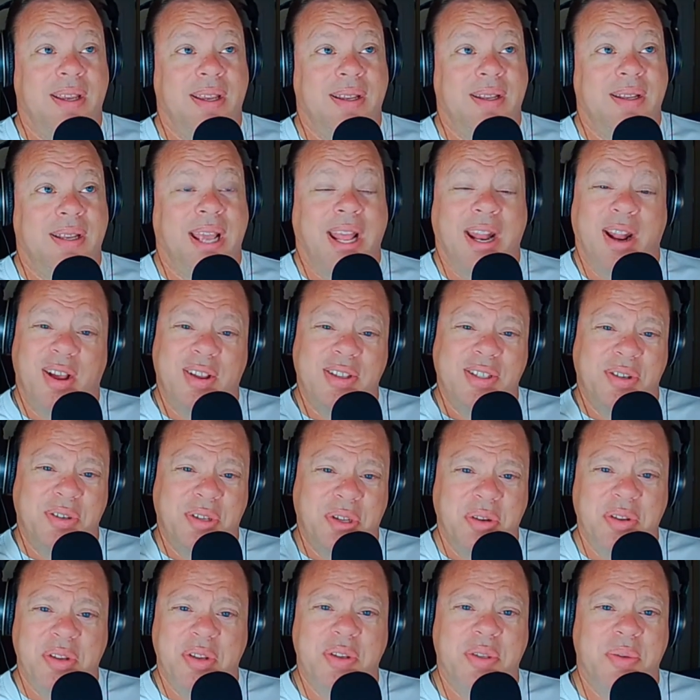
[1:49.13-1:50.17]
And also
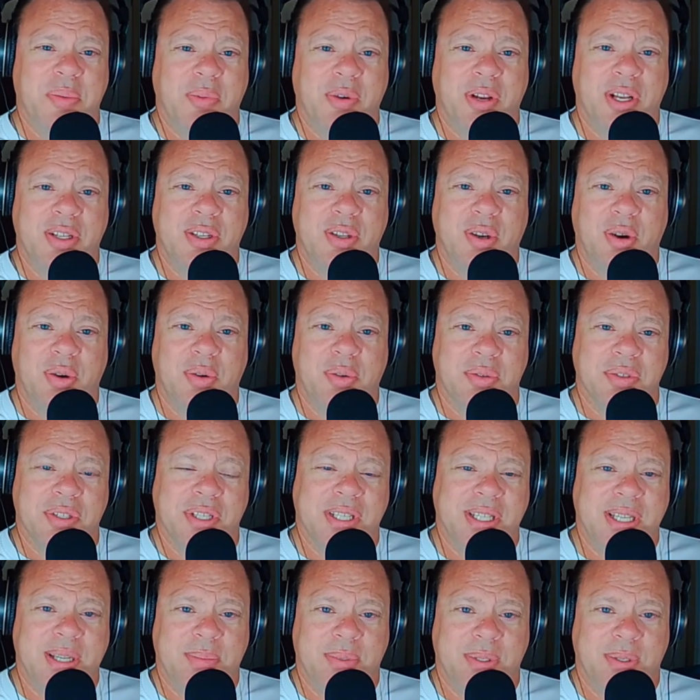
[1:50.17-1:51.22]
don't use them around turtles. It
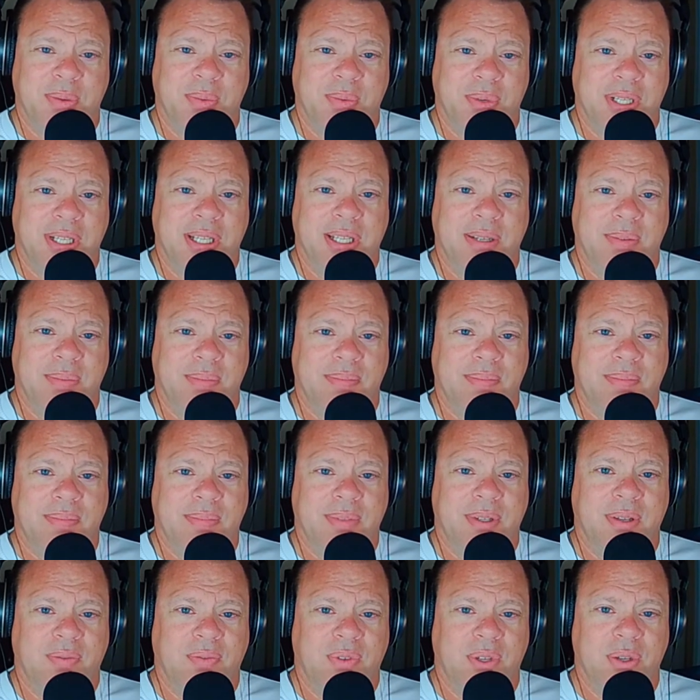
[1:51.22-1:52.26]
seems to really
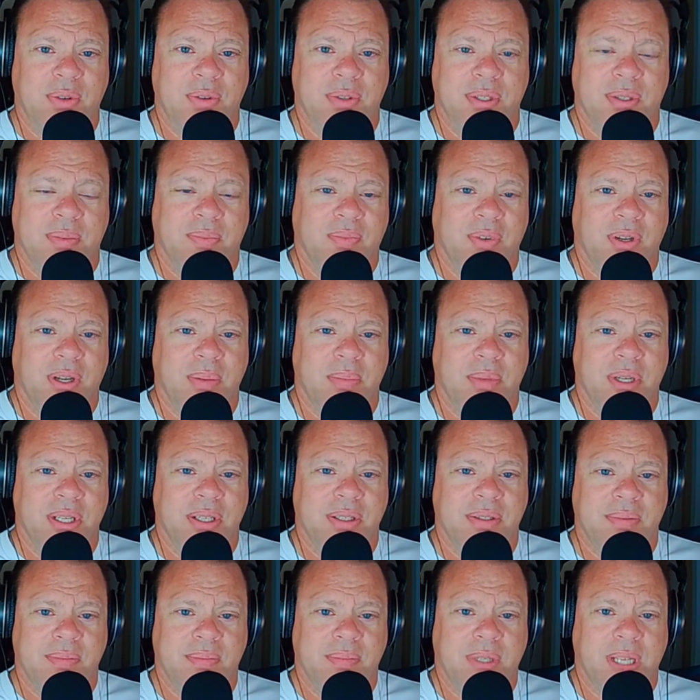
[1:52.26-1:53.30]
confuse them very much.
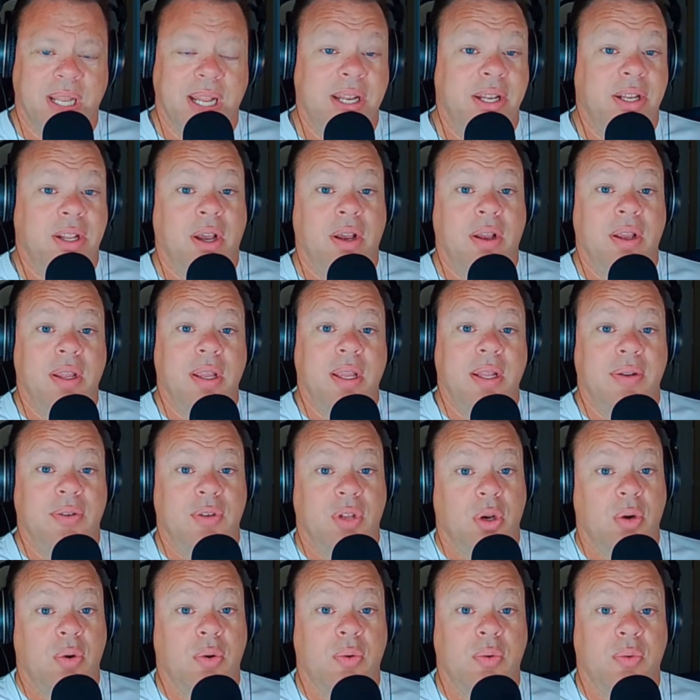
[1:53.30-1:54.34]
And
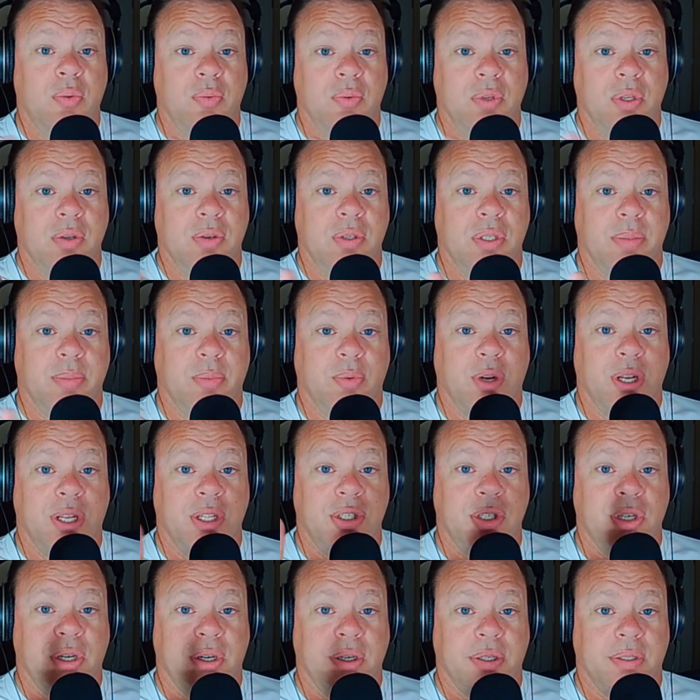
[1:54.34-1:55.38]
don't use them around
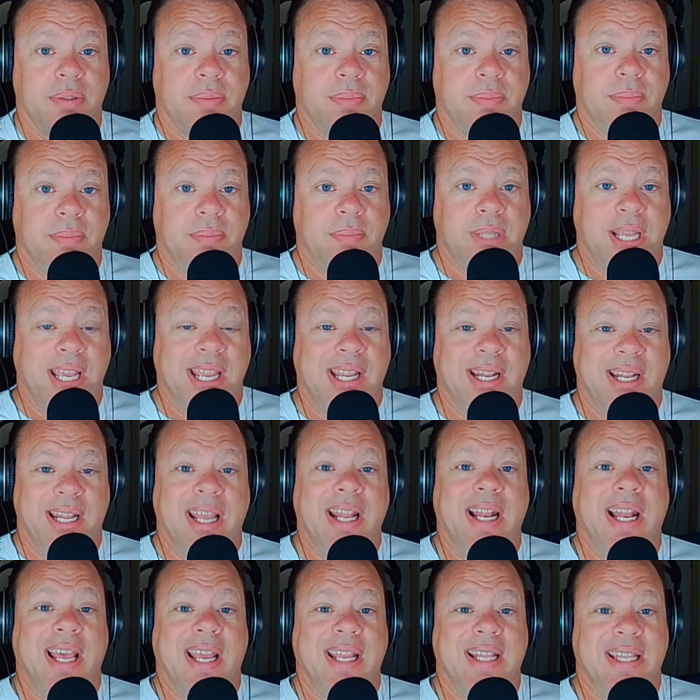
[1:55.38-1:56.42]
sharks.
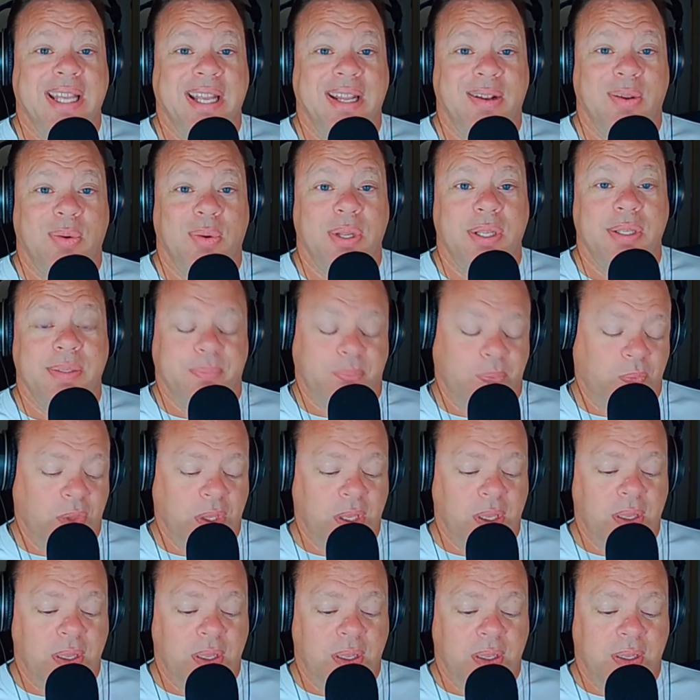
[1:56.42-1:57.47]
They like that noise.
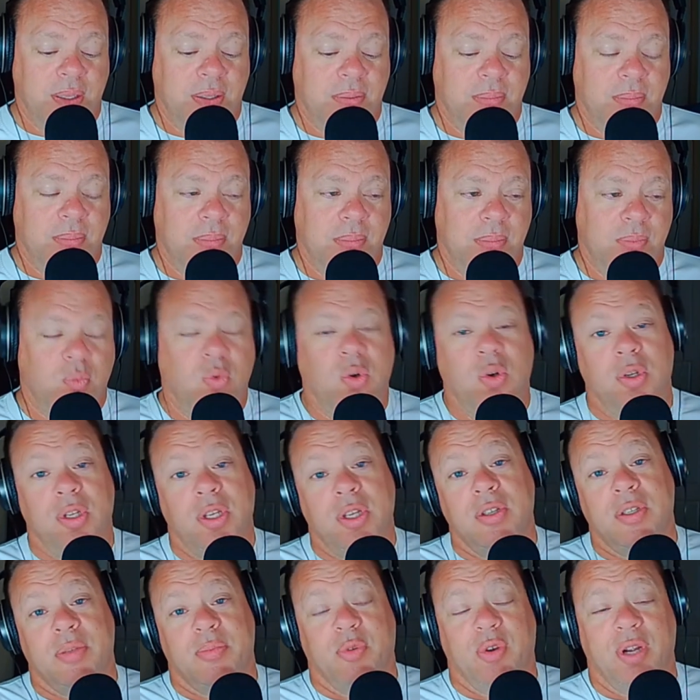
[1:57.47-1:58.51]
We'll
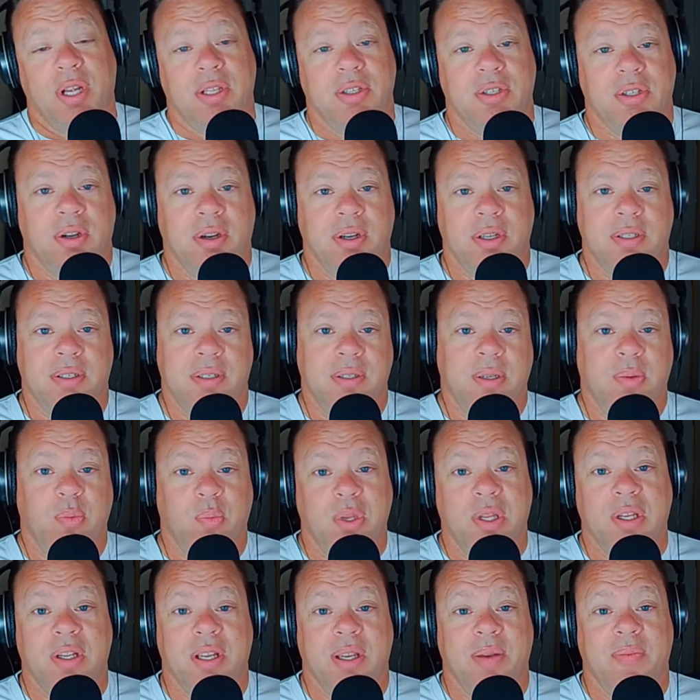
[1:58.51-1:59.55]
use them around sharks, and then
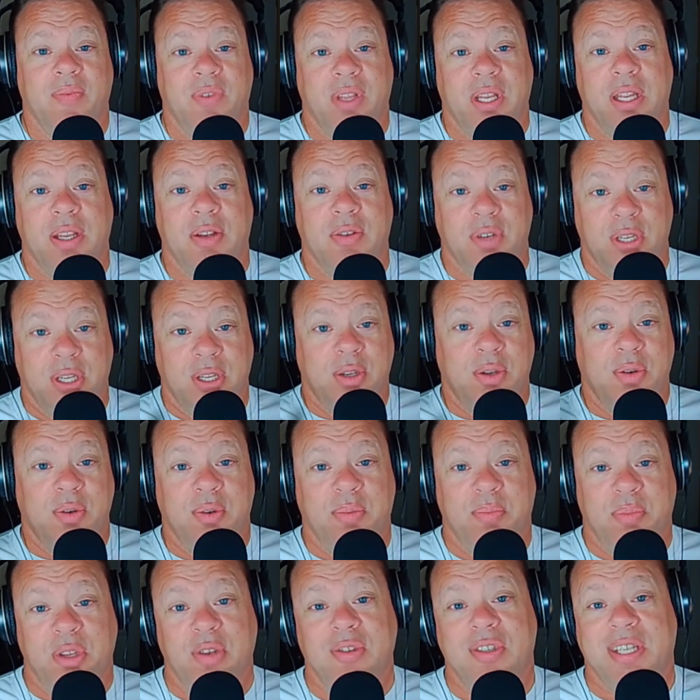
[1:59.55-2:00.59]
we'll come video
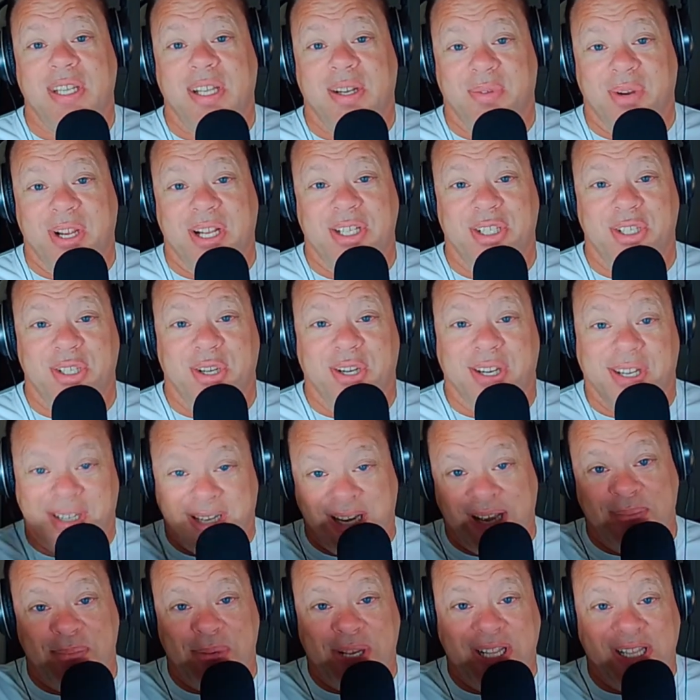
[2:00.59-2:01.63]
you using it around a shark.
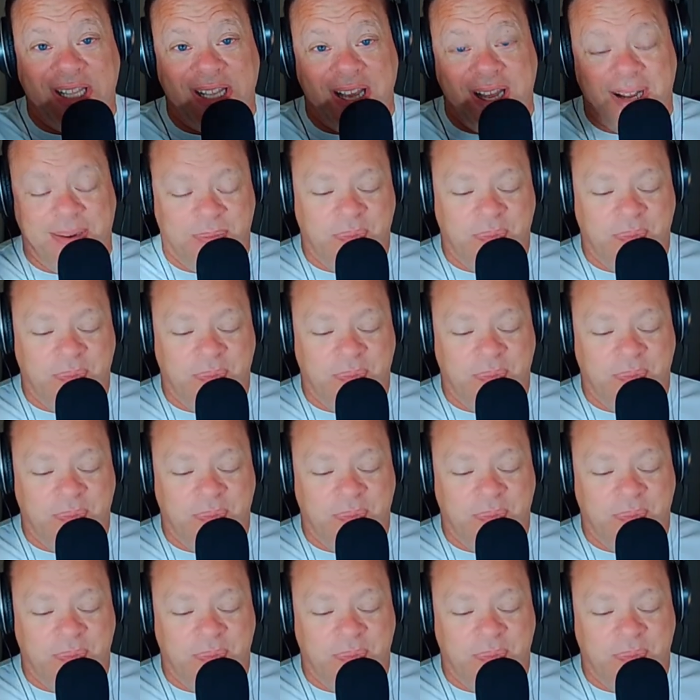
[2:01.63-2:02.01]
How about that?